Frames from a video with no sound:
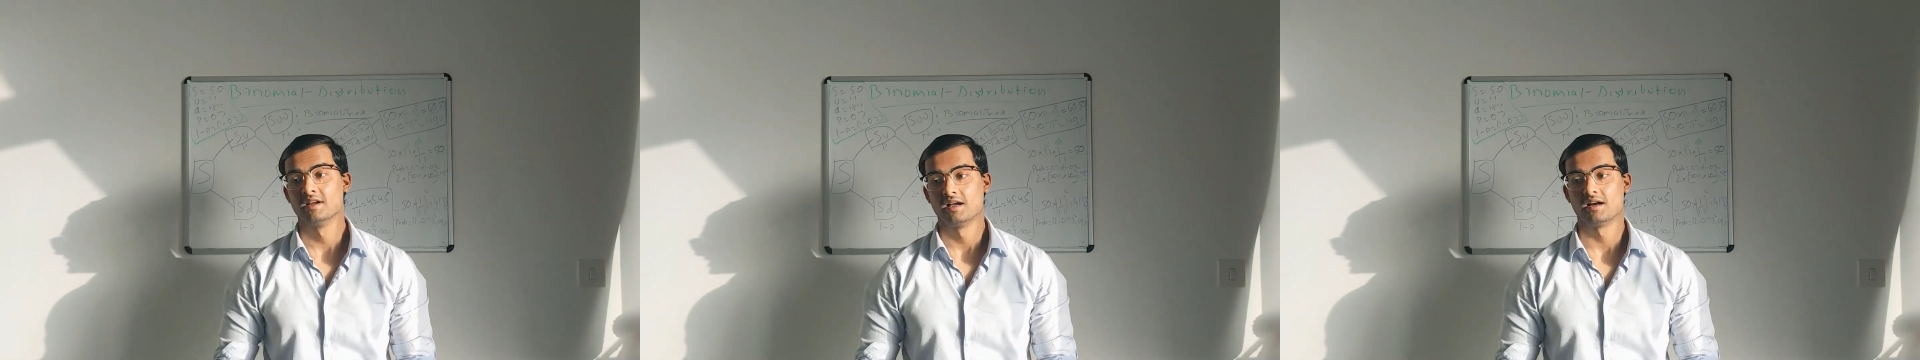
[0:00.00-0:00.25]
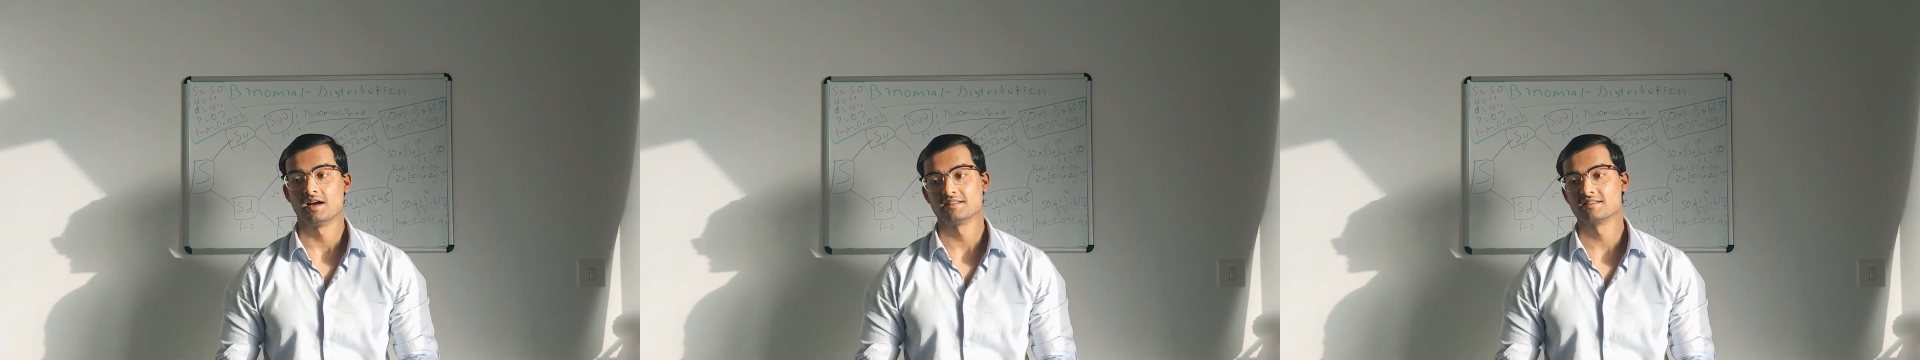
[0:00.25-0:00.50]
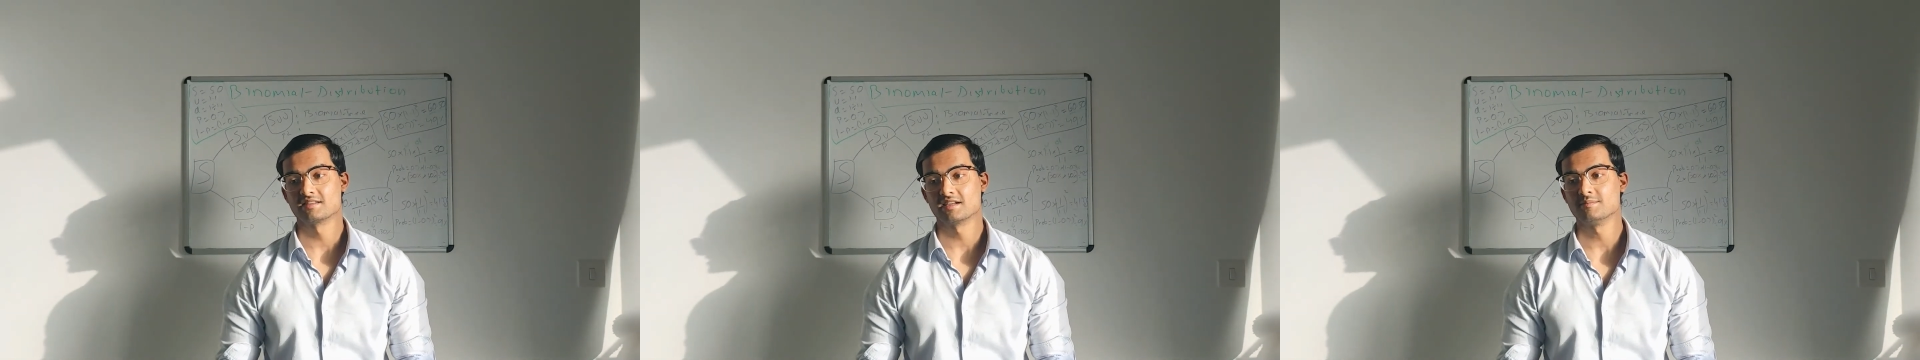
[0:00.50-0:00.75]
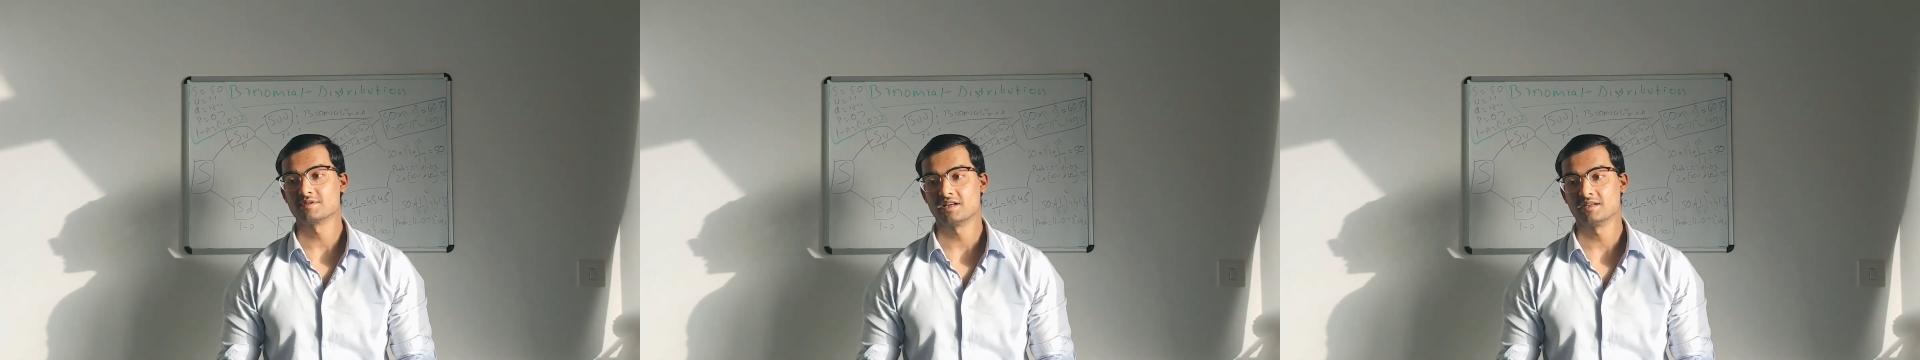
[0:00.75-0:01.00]
At the same
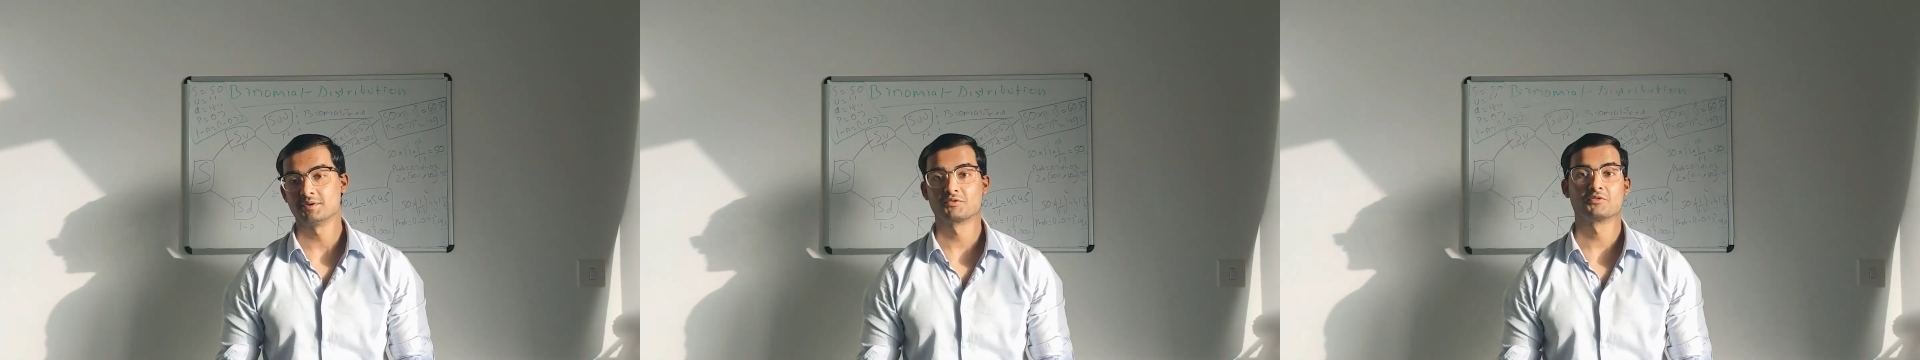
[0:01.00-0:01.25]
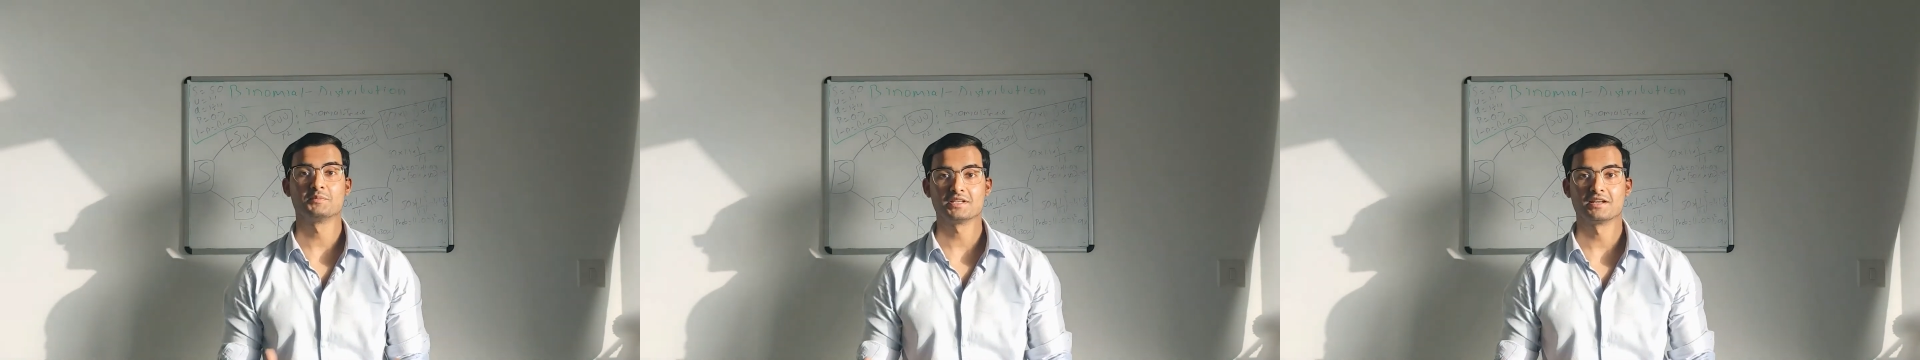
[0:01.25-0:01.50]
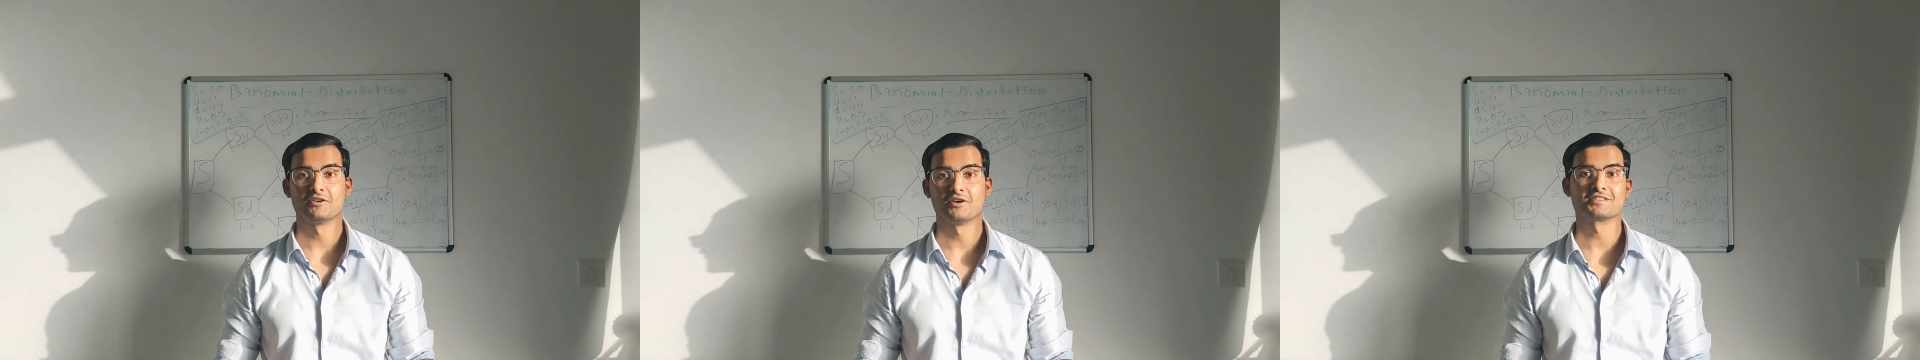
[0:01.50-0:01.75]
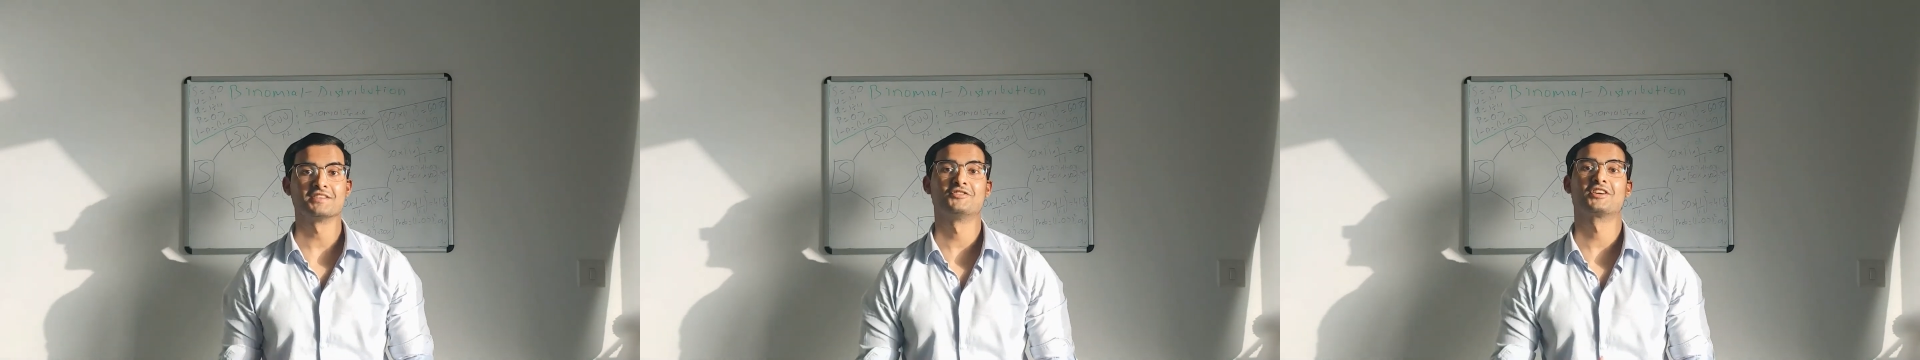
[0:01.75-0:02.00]
time, it would mean a lot
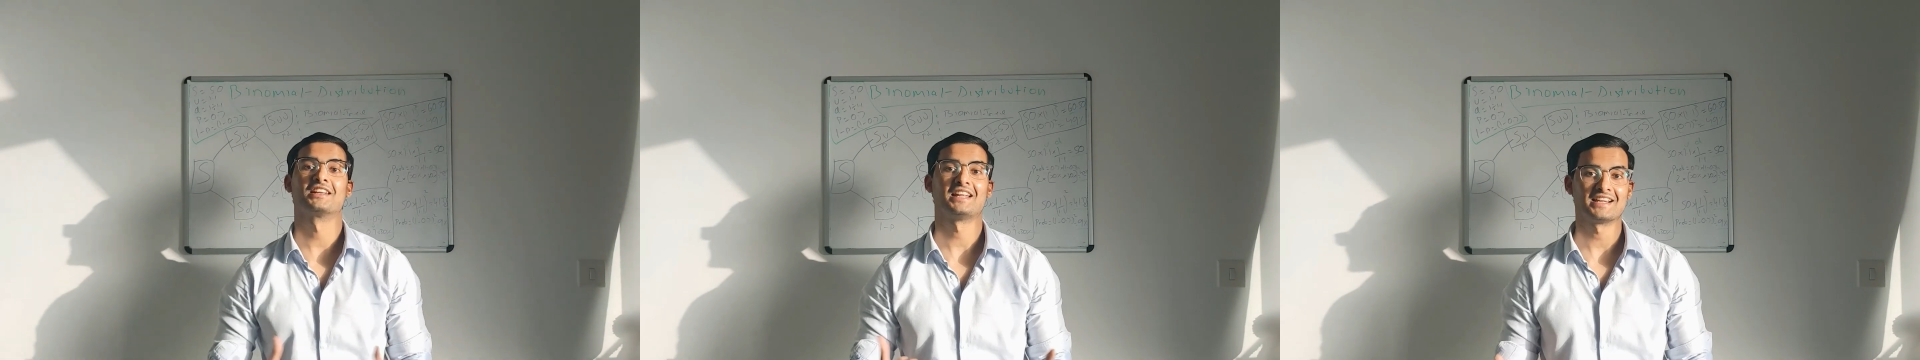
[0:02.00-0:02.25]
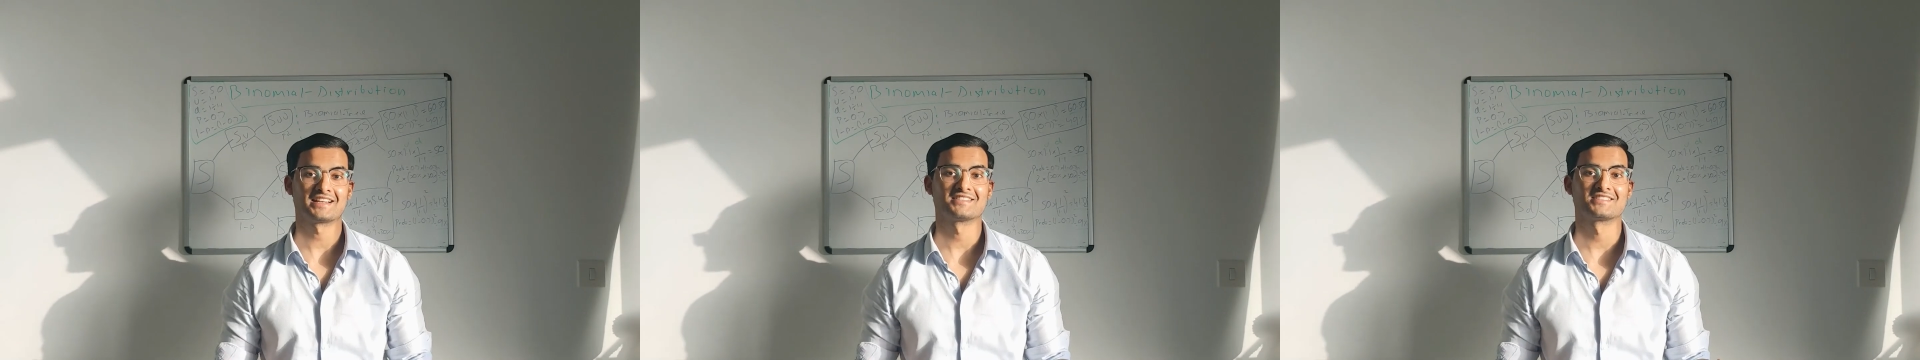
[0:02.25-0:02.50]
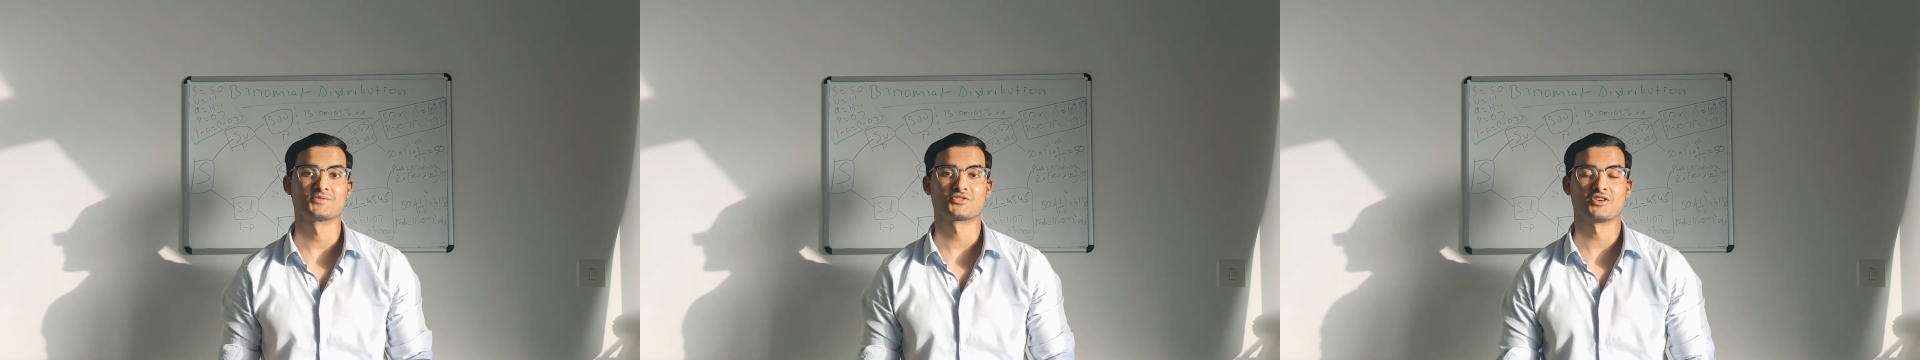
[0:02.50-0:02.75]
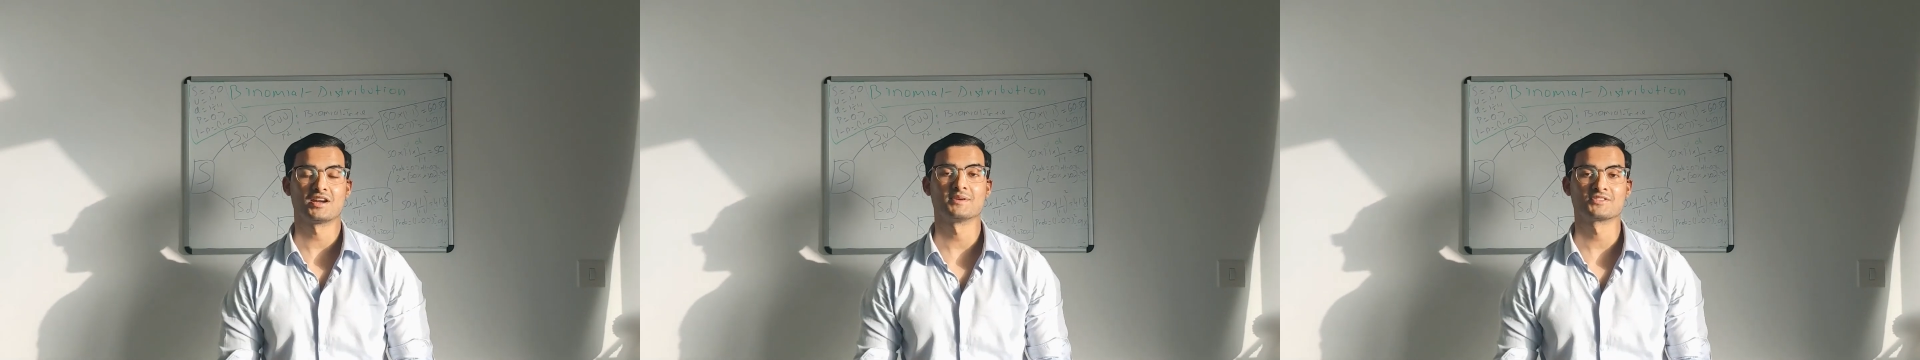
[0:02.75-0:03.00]
if you can like and
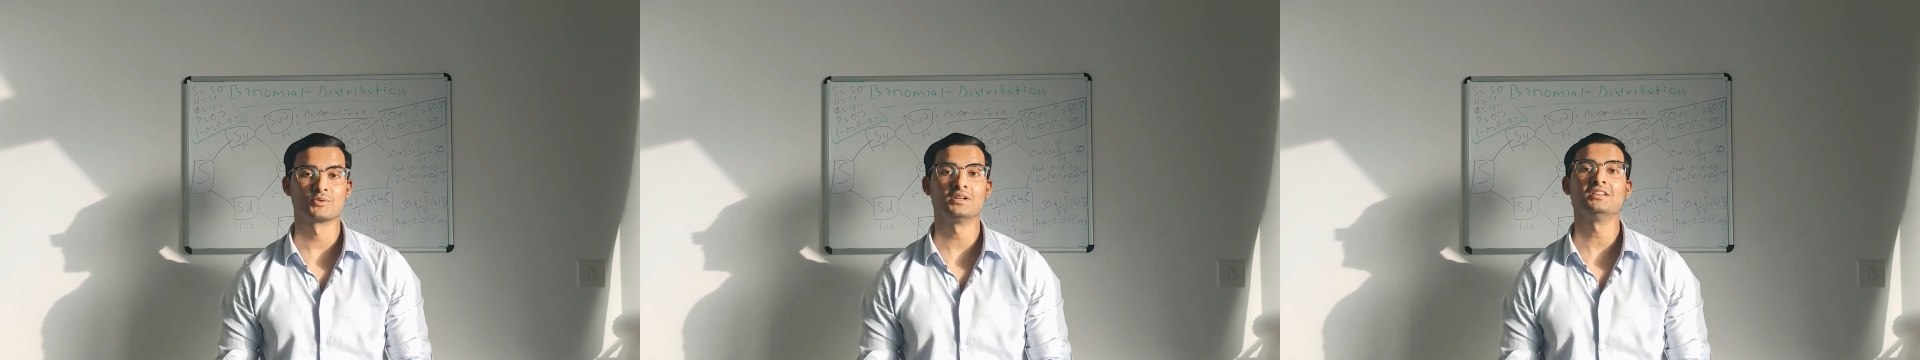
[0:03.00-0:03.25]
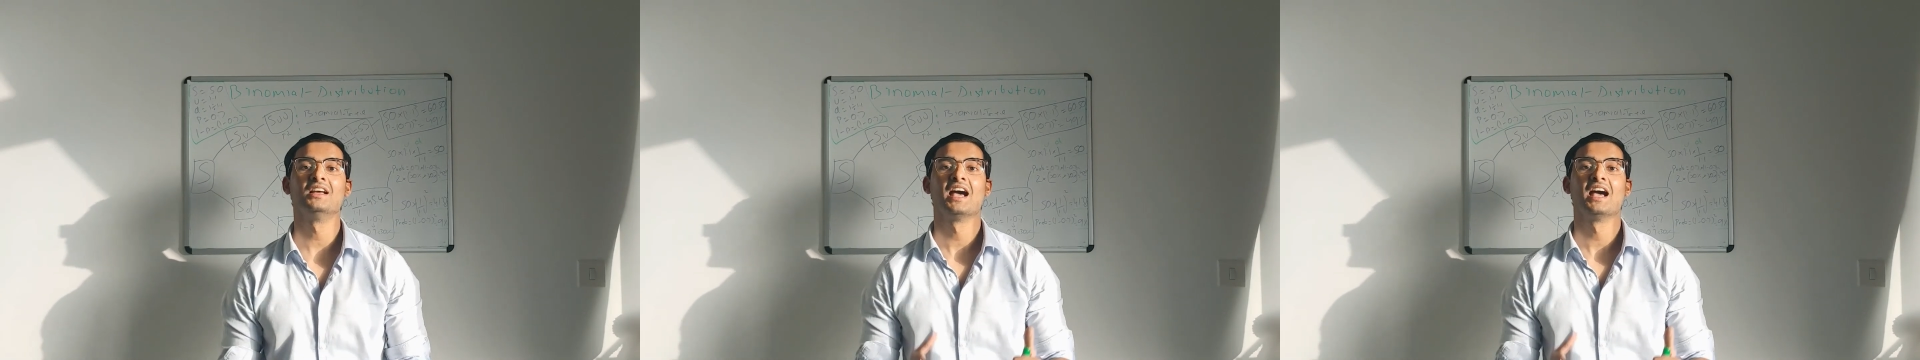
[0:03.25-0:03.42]
subscribe as well.